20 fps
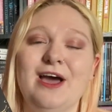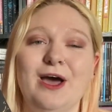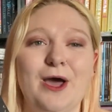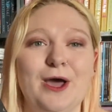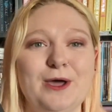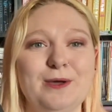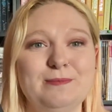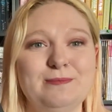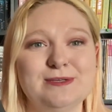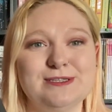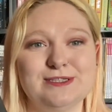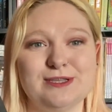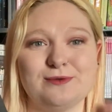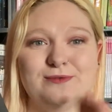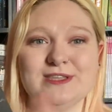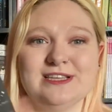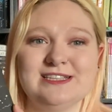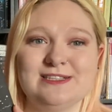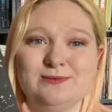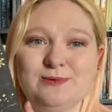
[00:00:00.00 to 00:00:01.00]
Um, so
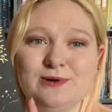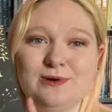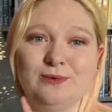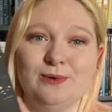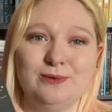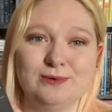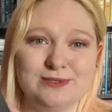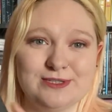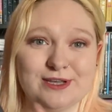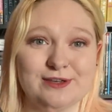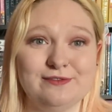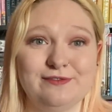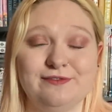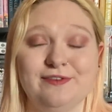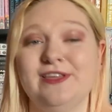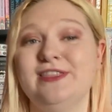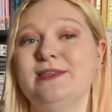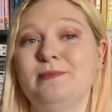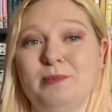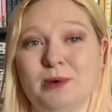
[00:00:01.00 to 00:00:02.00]
this will also
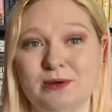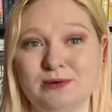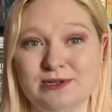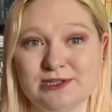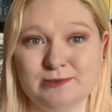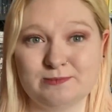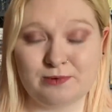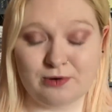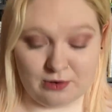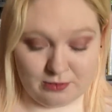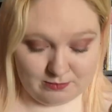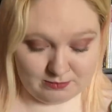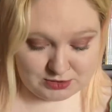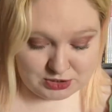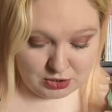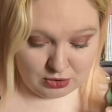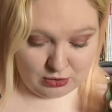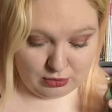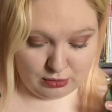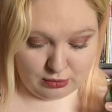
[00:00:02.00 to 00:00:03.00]
fit the bonus prompt
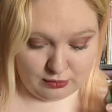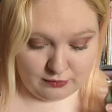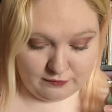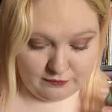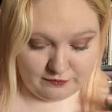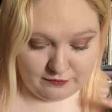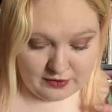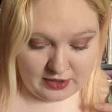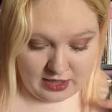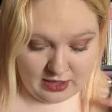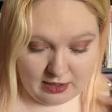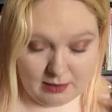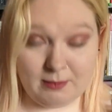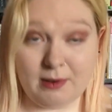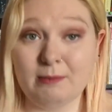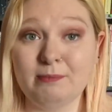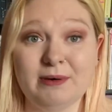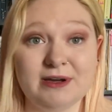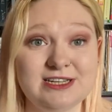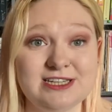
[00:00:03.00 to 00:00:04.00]
of um,
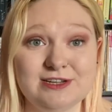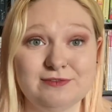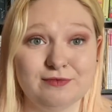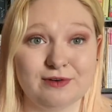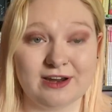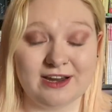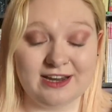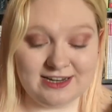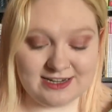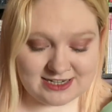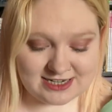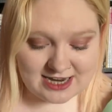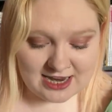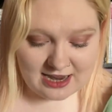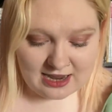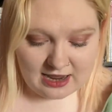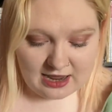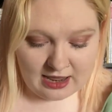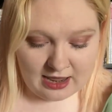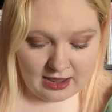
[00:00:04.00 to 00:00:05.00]
buddy read.
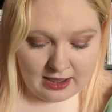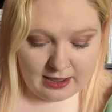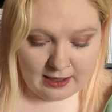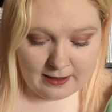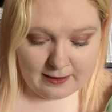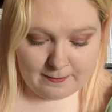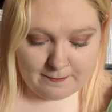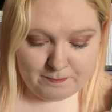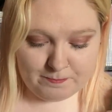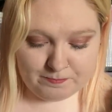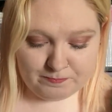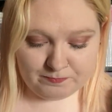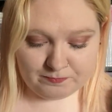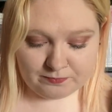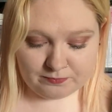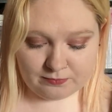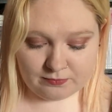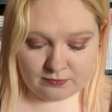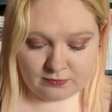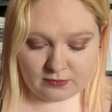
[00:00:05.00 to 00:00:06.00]
Um,
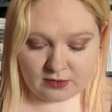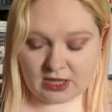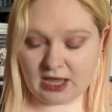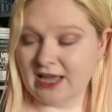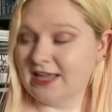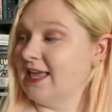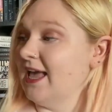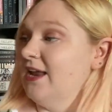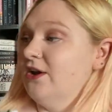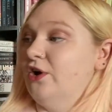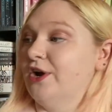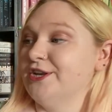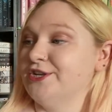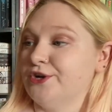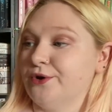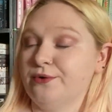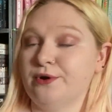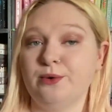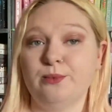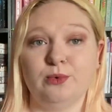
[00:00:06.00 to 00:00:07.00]
again i
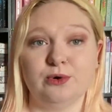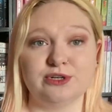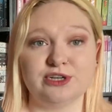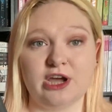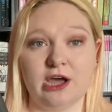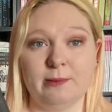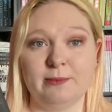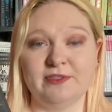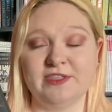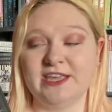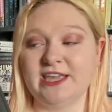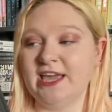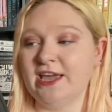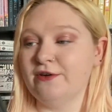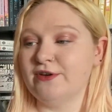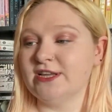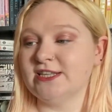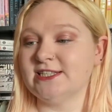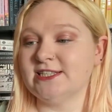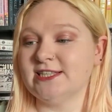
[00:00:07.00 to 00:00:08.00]
don't know what time of the year
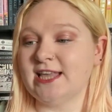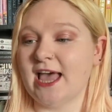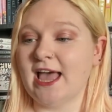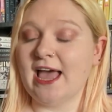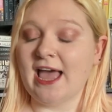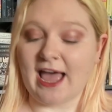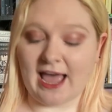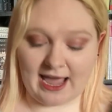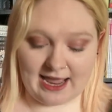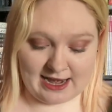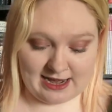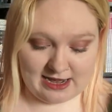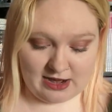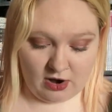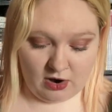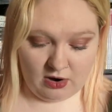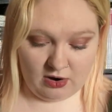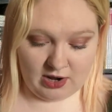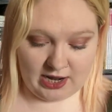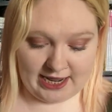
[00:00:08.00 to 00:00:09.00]
it's set and
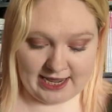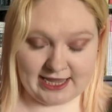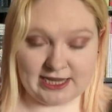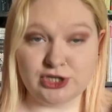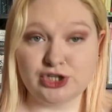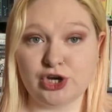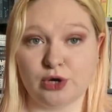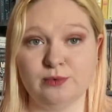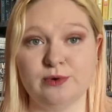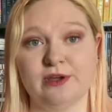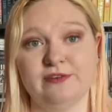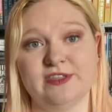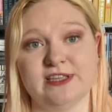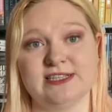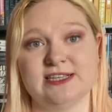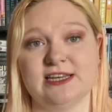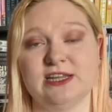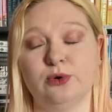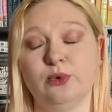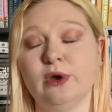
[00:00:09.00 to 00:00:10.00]
i don't know if there's
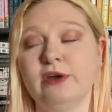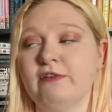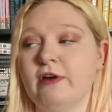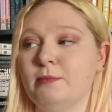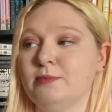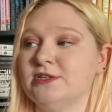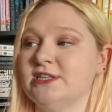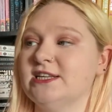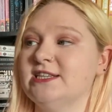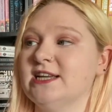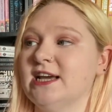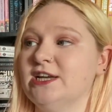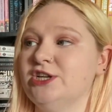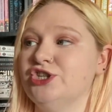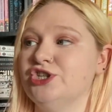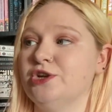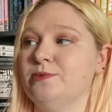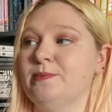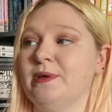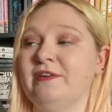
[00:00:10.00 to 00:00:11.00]
any queer
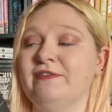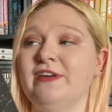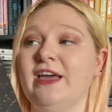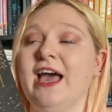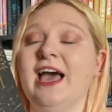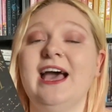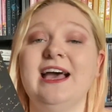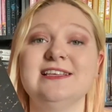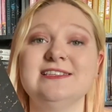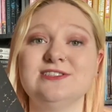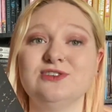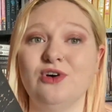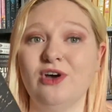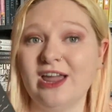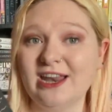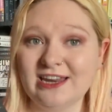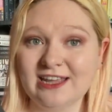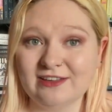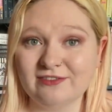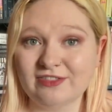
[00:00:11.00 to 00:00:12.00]
representation but if it has got
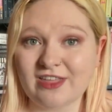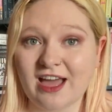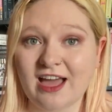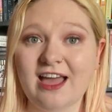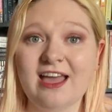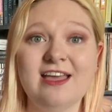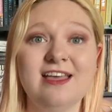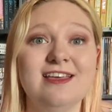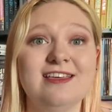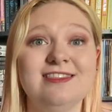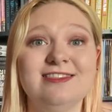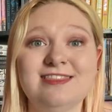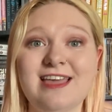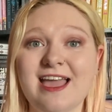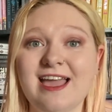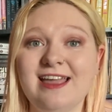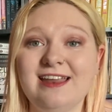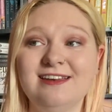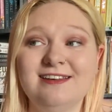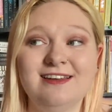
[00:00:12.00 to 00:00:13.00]
any of that
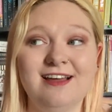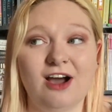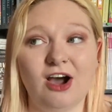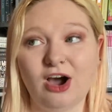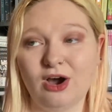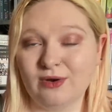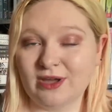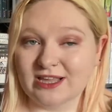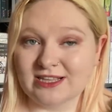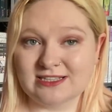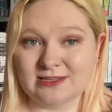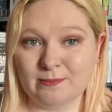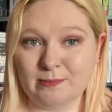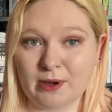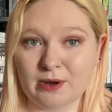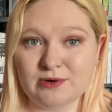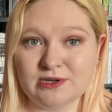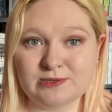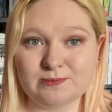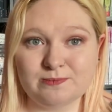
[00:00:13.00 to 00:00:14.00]
then i'll get some
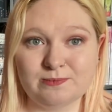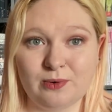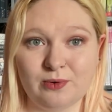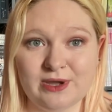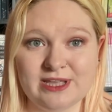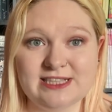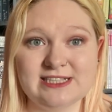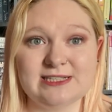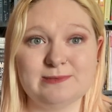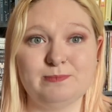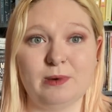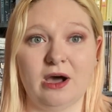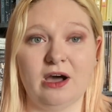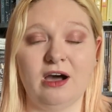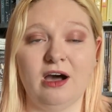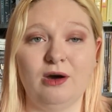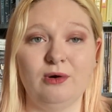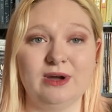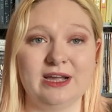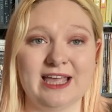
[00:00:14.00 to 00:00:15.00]
bonus points but
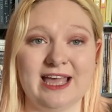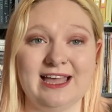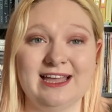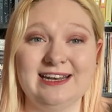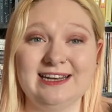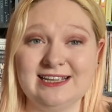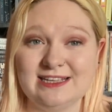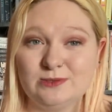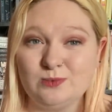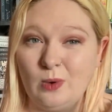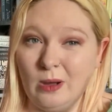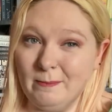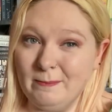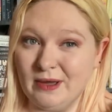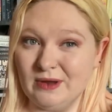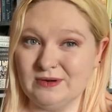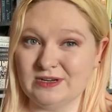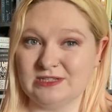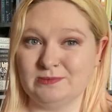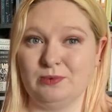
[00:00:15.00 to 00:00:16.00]
i'll get at least one
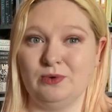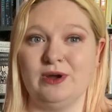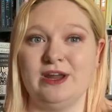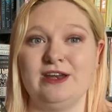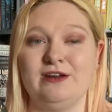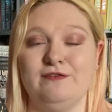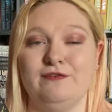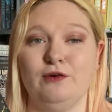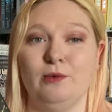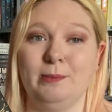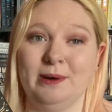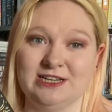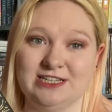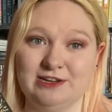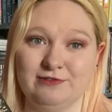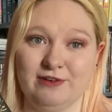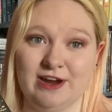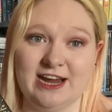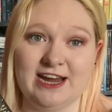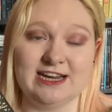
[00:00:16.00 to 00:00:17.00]
bonus point for buddy
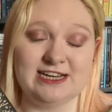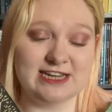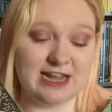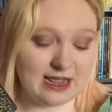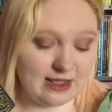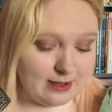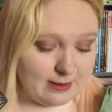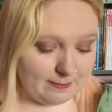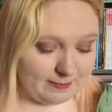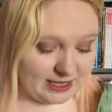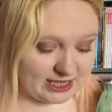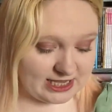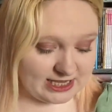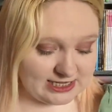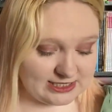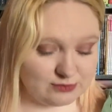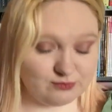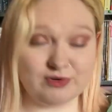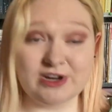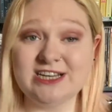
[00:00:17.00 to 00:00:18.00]
read
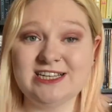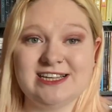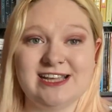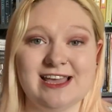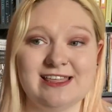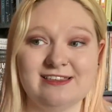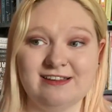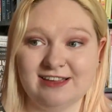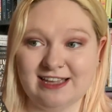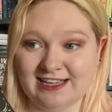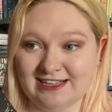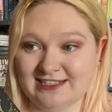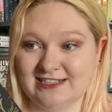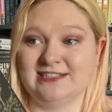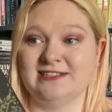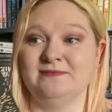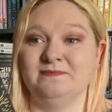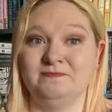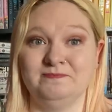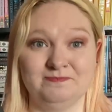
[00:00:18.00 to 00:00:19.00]
because read together
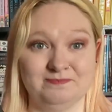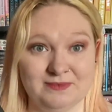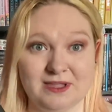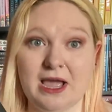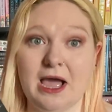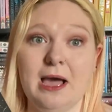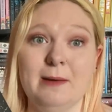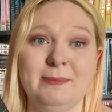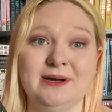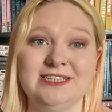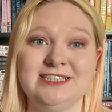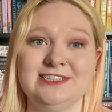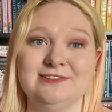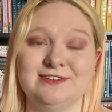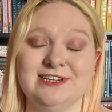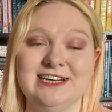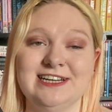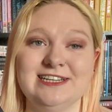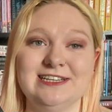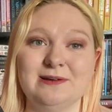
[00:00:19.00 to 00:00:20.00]
is a buddy
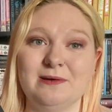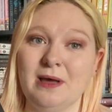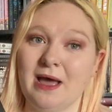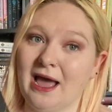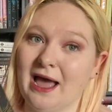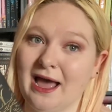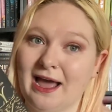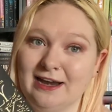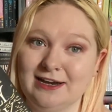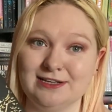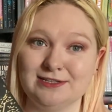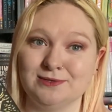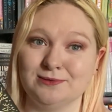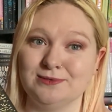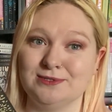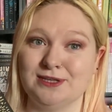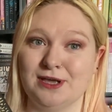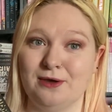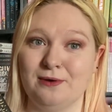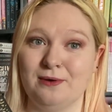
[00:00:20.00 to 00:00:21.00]
read and it's
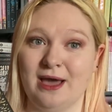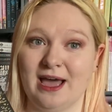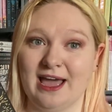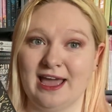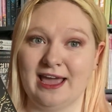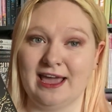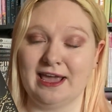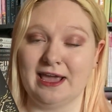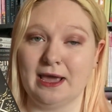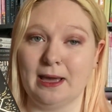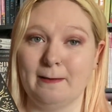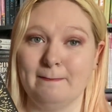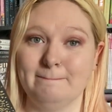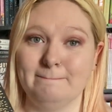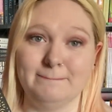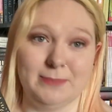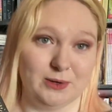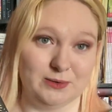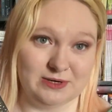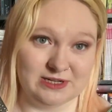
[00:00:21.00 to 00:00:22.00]
also a
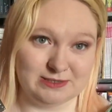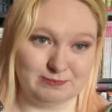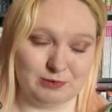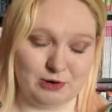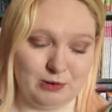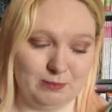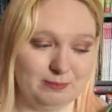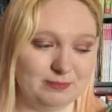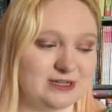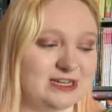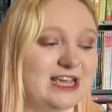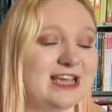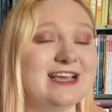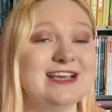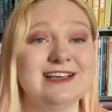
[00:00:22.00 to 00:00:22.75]
bonus prompt.